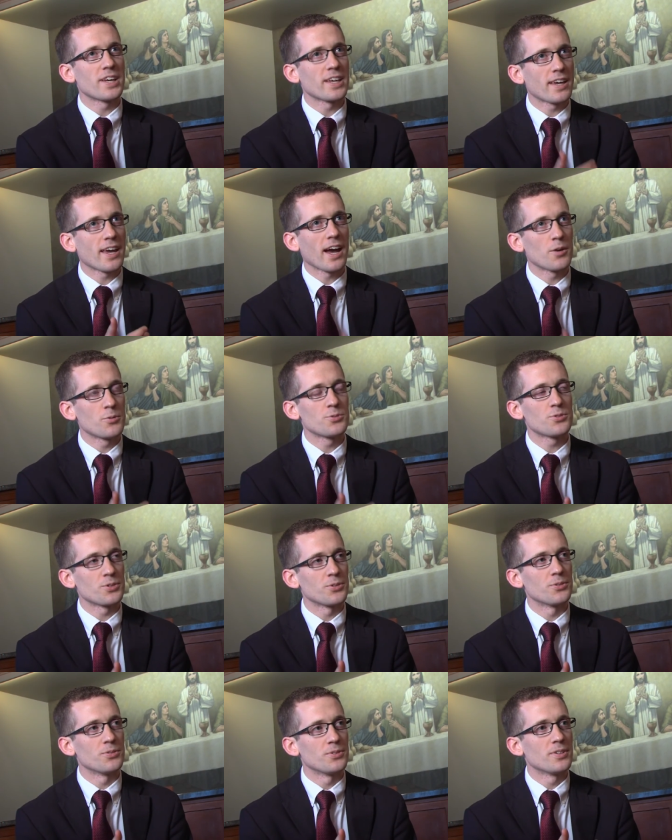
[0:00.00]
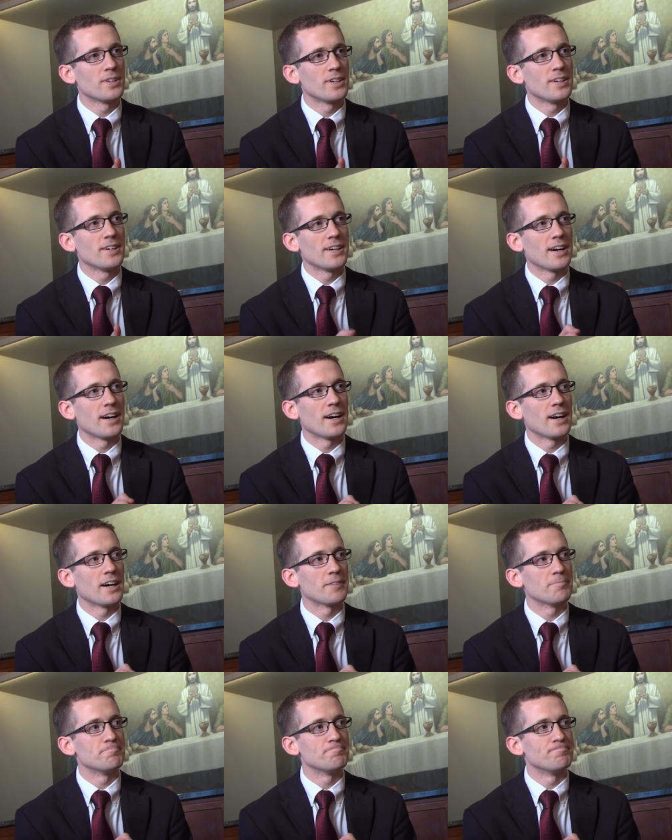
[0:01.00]
encountered
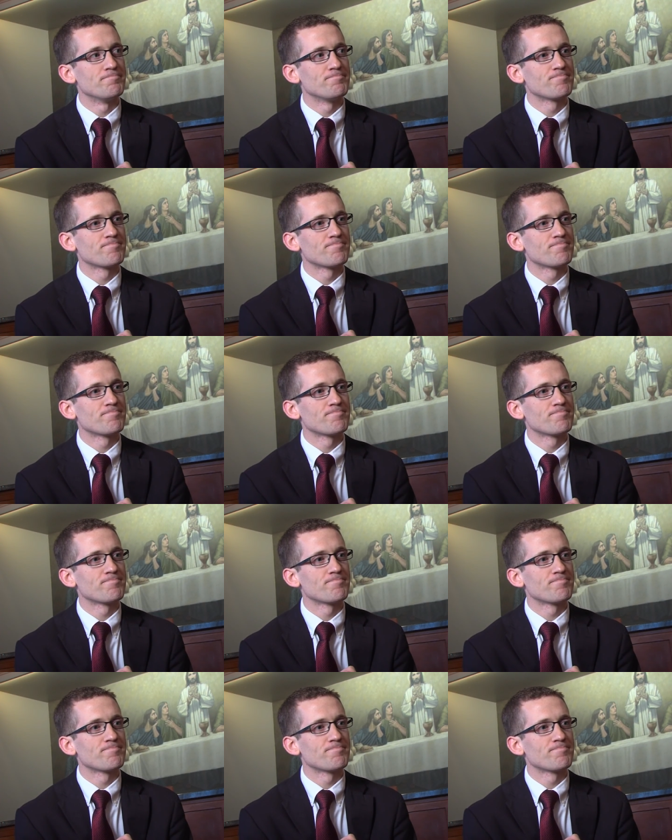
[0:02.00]
um,